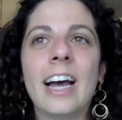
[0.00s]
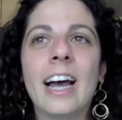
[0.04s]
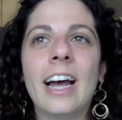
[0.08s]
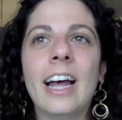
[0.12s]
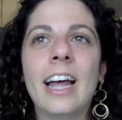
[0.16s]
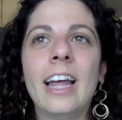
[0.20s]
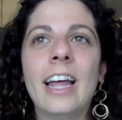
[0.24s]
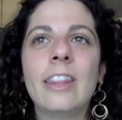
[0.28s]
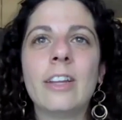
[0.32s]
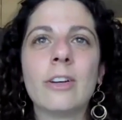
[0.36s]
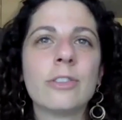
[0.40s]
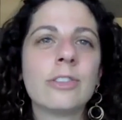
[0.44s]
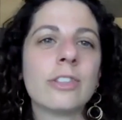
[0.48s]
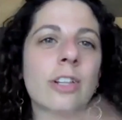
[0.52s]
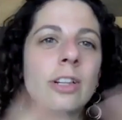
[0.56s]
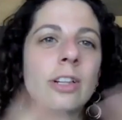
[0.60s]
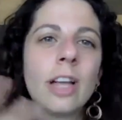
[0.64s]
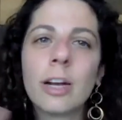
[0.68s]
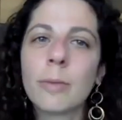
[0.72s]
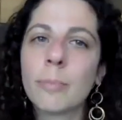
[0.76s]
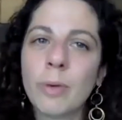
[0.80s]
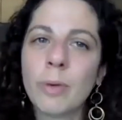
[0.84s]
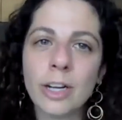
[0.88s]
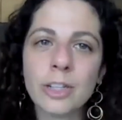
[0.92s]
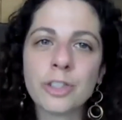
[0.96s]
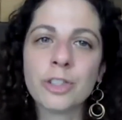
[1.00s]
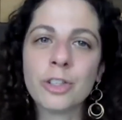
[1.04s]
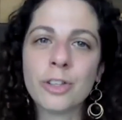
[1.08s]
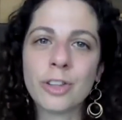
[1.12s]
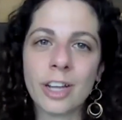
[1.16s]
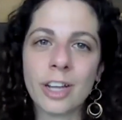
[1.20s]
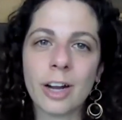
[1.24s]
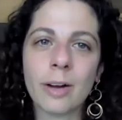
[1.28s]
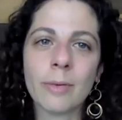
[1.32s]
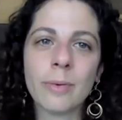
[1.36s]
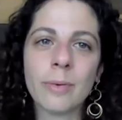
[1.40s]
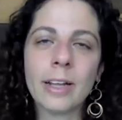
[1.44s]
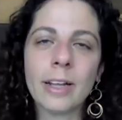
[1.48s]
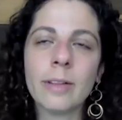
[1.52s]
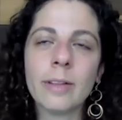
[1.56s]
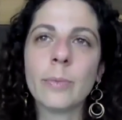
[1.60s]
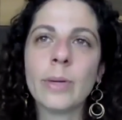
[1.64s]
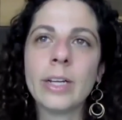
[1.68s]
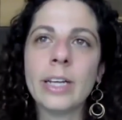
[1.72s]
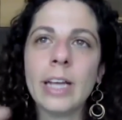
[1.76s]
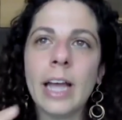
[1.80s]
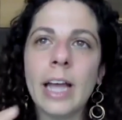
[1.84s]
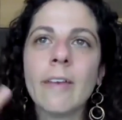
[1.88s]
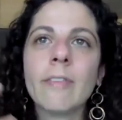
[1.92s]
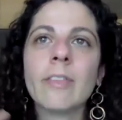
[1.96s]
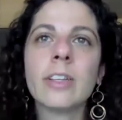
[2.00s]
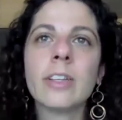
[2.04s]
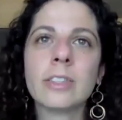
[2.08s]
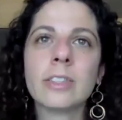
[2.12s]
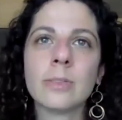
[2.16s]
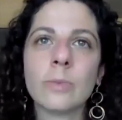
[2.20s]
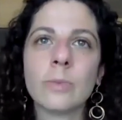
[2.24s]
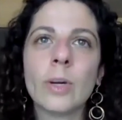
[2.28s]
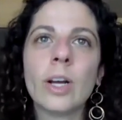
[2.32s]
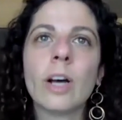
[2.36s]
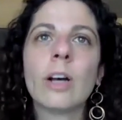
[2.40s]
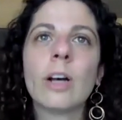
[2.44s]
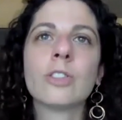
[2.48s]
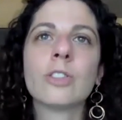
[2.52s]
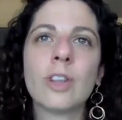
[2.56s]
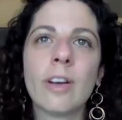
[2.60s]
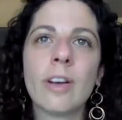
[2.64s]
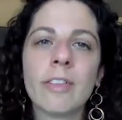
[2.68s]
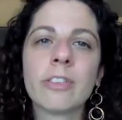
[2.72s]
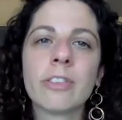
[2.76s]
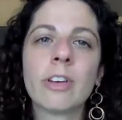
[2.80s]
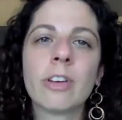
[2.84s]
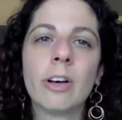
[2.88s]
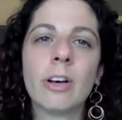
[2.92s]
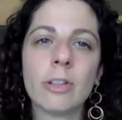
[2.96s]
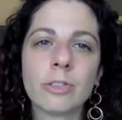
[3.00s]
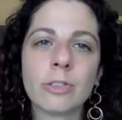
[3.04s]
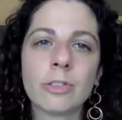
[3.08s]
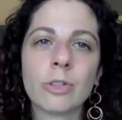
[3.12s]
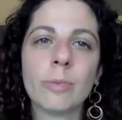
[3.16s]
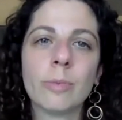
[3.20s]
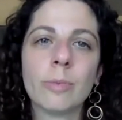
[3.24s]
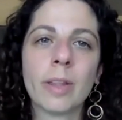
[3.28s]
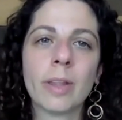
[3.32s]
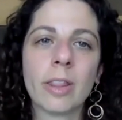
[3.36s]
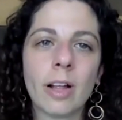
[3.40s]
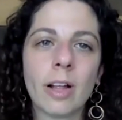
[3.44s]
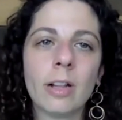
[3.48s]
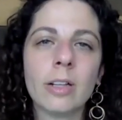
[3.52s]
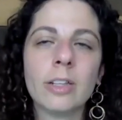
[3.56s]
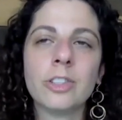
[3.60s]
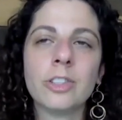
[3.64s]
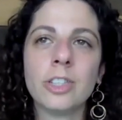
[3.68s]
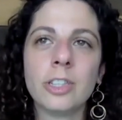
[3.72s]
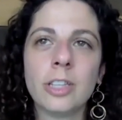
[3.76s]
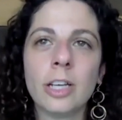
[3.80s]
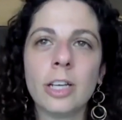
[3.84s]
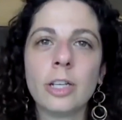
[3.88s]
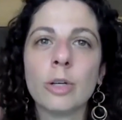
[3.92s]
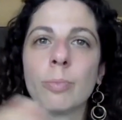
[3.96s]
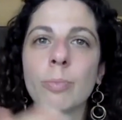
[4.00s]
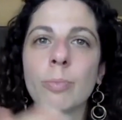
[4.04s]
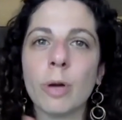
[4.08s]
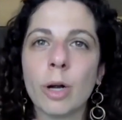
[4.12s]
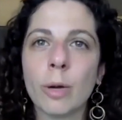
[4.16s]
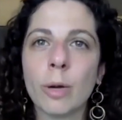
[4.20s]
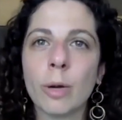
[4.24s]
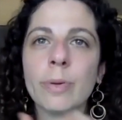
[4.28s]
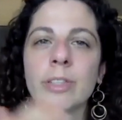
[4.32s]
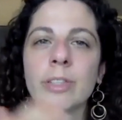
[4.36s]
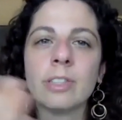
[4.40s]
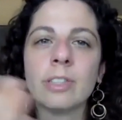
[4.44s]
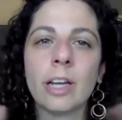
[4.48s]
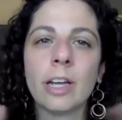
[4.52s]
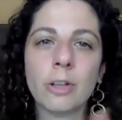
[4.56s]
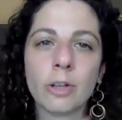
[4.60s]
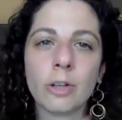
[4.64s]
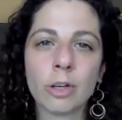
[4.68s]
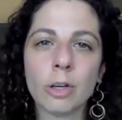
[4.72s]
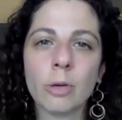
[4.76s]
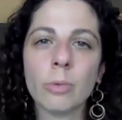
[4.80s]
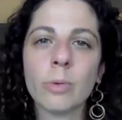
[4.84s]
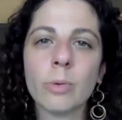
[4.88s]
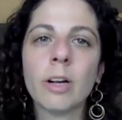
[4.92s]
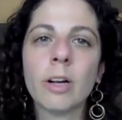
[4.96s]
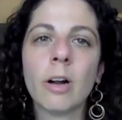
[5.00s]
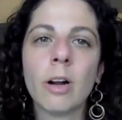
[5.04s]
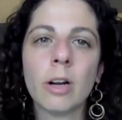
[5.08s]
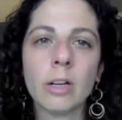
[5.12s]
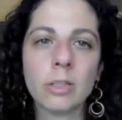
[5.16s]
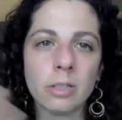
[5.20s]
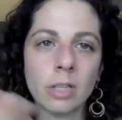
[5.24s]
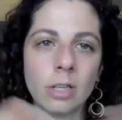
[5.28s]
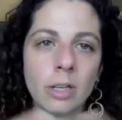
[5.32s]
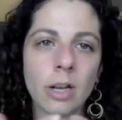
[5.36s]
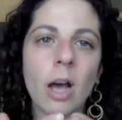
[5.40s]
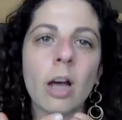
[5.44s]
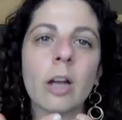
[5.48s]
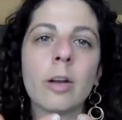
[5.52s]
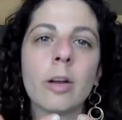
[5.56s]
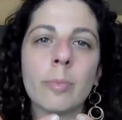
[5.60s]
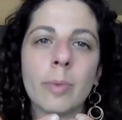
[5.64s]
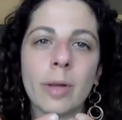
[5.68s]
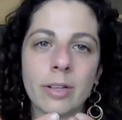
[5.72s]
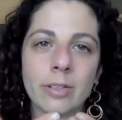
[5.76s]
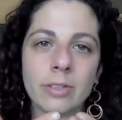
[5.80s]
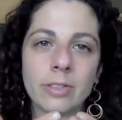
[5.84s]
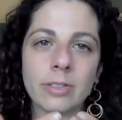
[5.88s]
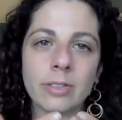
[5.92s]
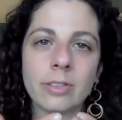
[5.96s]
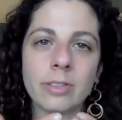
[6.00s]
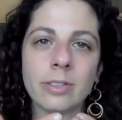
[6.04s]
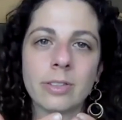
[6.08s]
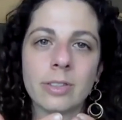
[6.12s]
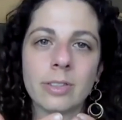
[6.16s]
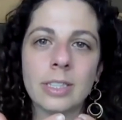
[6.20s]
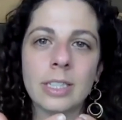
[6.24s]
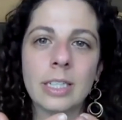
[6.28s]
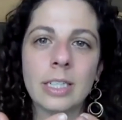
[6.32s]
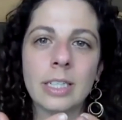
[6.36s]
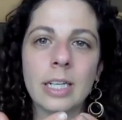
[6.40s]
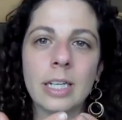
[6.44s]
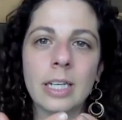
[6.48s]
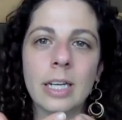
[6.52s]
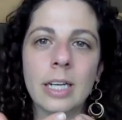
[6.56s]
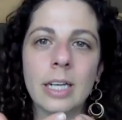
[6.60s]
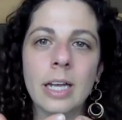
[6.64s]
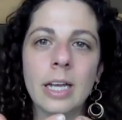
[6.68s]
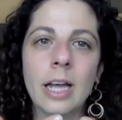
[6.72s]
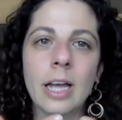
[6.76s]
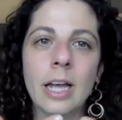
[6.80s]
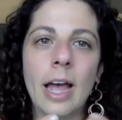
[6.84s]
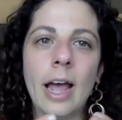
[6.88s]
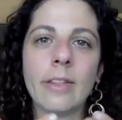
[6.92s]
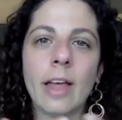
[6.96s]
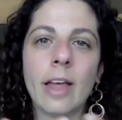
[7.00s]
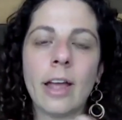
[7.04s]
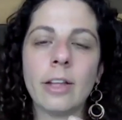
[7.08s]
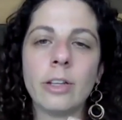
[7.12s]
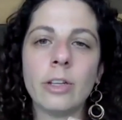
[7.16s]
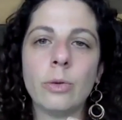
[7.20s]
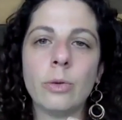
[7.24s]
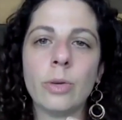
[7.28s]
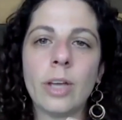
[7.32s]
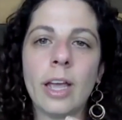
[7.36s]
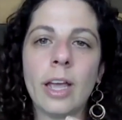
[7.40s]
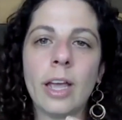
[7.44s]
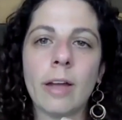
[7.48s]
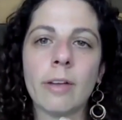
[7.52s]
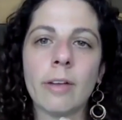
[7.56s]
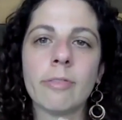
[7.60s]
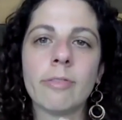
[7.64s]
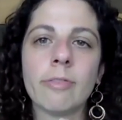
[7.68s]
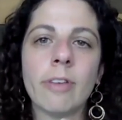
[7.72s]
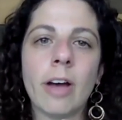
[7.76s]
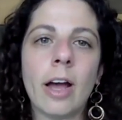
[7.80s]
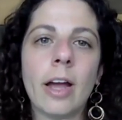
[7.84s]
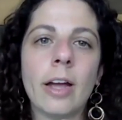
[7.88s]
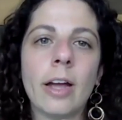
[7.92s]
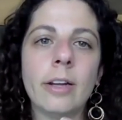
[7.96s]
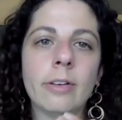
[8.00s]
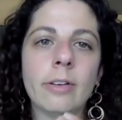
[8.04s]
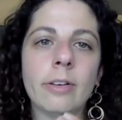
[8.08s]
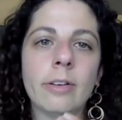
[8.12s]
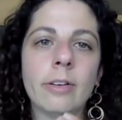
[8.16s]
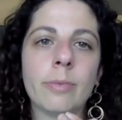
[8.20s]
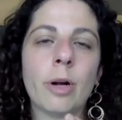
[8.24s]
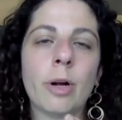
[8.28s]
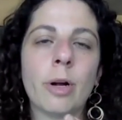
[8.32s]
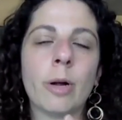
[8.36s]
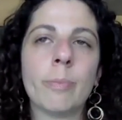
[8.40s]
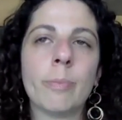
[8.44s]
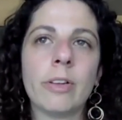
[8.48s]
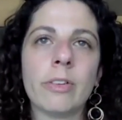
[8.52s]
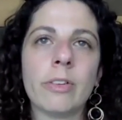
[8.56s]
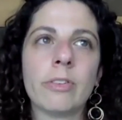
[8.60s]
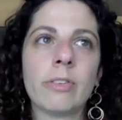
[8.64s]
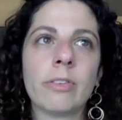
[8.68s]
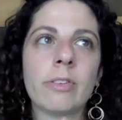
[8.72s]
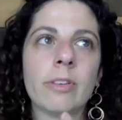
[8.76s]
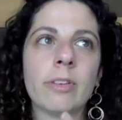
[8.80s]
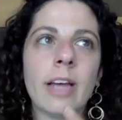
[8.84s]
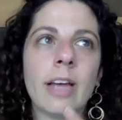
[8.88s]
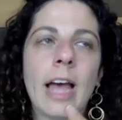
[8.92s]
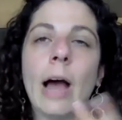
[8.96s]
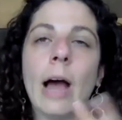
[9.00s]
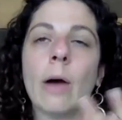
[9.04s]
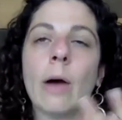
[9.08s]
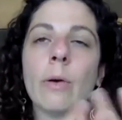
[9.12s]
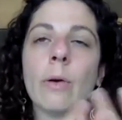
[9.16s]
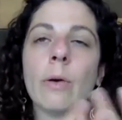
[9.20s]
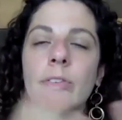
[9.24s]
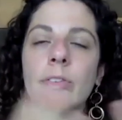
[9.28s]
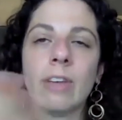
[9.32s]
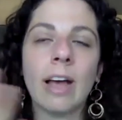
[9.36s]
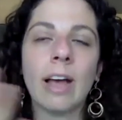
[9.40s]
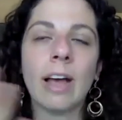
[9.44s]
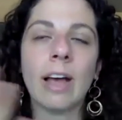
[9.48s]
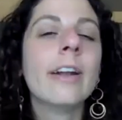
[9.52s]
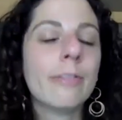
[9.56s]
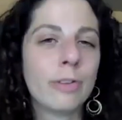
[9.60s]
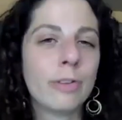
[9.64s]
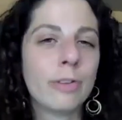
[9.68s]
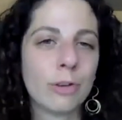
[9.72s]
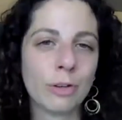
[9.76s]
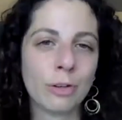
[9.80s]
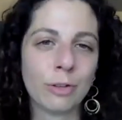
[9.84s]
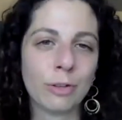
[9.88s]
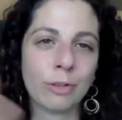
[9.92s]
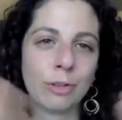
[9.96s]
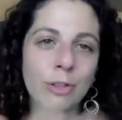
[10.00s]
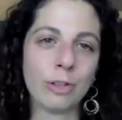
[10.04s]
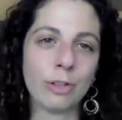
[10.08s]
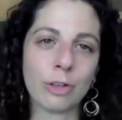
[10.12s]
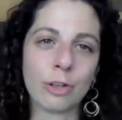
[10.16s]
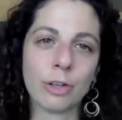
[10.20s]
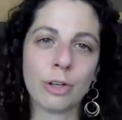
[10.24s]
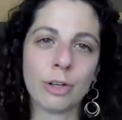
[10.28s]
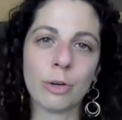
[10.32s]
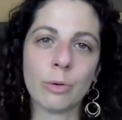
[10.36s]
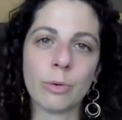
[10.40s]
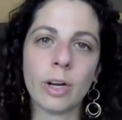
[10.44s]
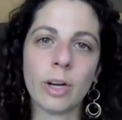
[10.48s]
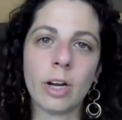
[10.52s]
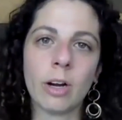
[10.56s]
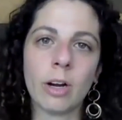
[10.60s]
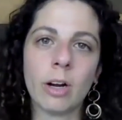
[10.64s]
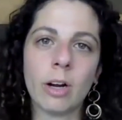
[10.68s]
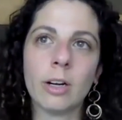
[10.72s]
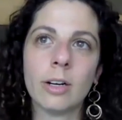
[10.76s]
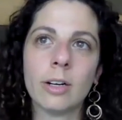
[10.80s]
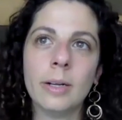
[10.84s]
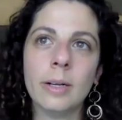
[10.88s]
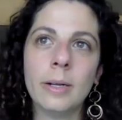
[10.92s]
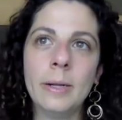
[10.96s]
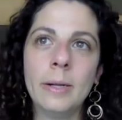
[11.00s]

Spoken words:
there's a lot of pressure there, right? We also have this cultural mythology that your purpose and your career are synonymous and that you can't find purpose outside of your career.